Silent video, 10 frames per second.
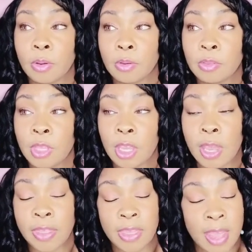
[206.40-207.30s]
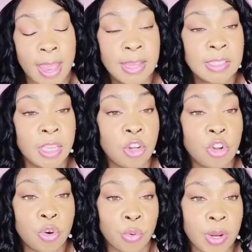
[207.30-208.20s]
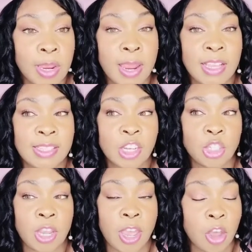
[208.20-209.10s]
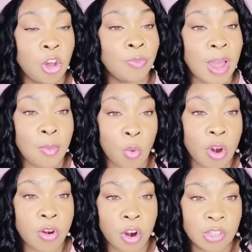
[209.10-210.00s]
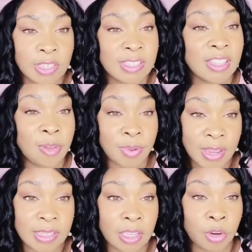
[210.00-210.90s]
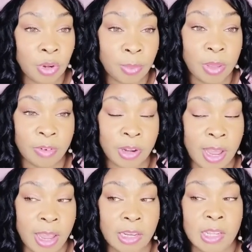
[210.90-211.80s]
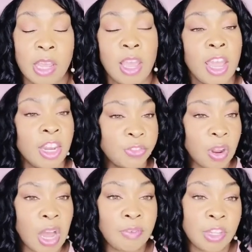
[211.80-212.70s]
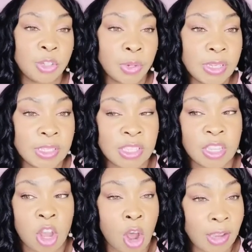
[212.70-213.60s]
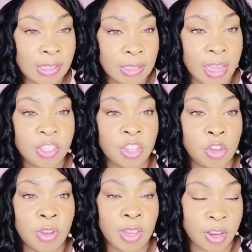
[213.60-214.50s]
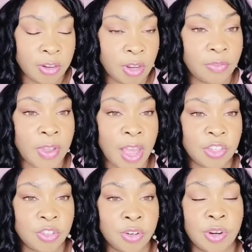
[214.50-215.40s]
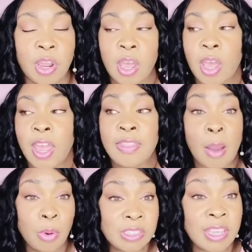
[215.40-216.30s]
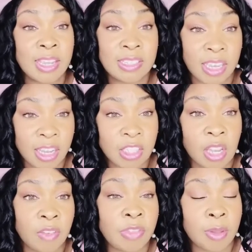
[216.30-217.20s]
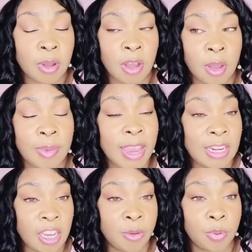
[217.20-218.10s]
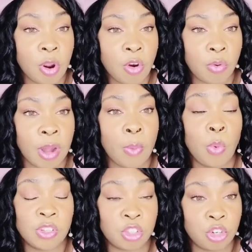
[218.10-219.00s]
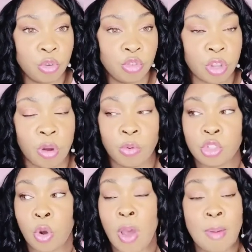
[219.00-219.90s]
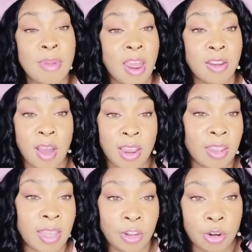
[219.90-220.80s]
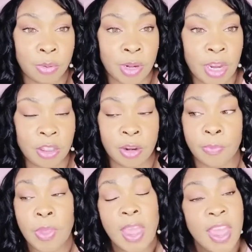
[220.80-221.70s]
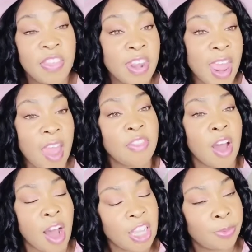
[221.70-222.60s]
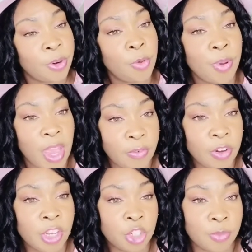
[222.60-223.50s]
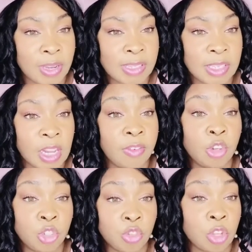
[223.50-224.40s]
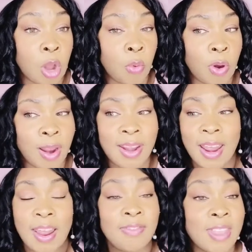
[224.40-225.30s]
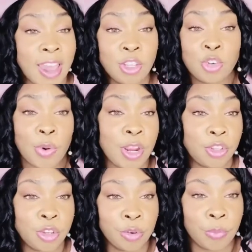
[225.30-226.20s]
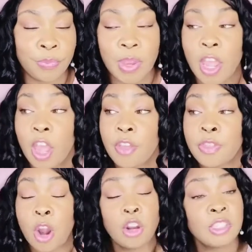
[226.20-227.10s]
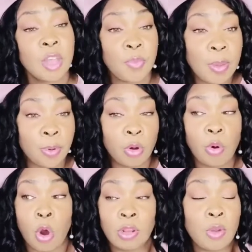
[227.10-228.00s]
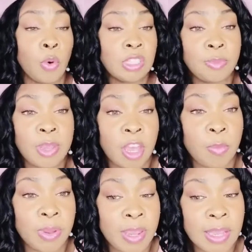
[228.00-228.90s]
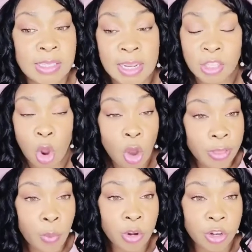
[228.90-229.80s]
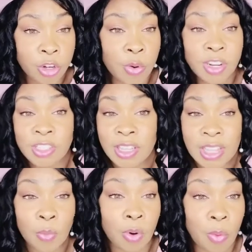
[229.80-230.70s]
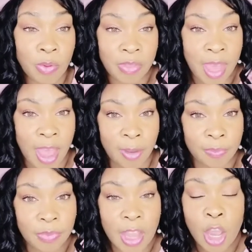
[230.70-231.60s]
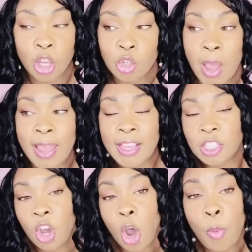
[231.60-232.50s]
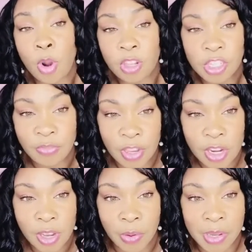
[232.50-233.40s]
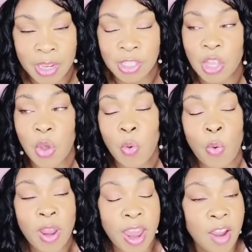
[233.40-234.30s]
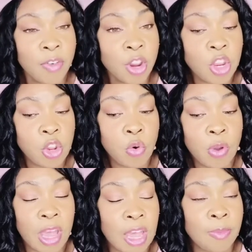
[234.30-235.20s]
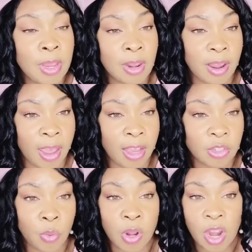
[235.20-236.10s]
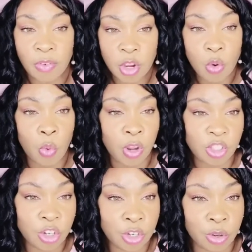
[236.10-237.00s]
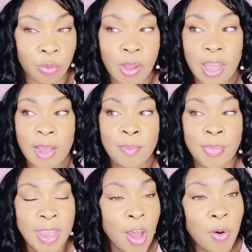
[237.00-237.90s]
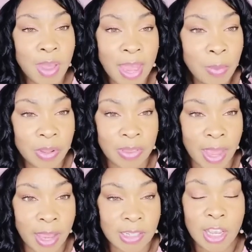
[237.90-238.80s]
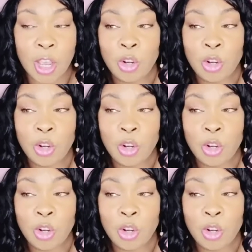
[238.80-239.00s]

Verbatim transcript: ASN degree is actually held by more nurses than the BSN degree, believe it or not. And that's for obvious reasons. It costs less and you can get done faster. And that was the intent of the ADN program, was to do so. So I'm not knocking that degree either. And then have the hospital pay for you to get your BSN if you choose to go on. That is great too. There are some people who only want to be LPNs and that's all they want to do, and there's nothing wrong with that. So I guess the whole point of this video is wherever you come in at, whatever you want to do, be okay with that.